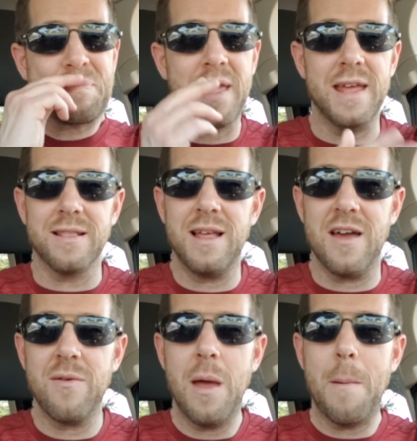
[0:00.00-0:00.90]
in
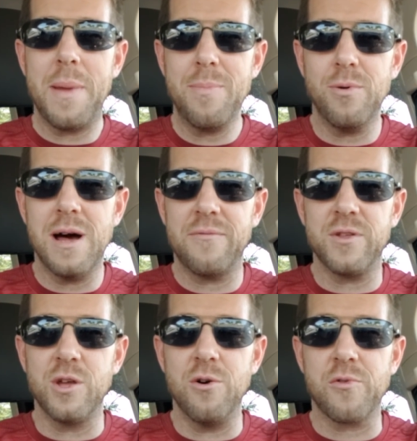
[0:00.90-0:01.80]
life, people have
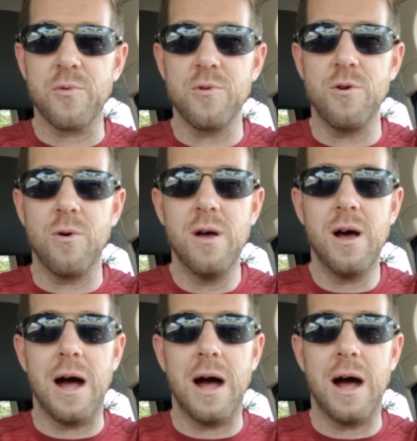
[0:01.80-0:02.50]
to go through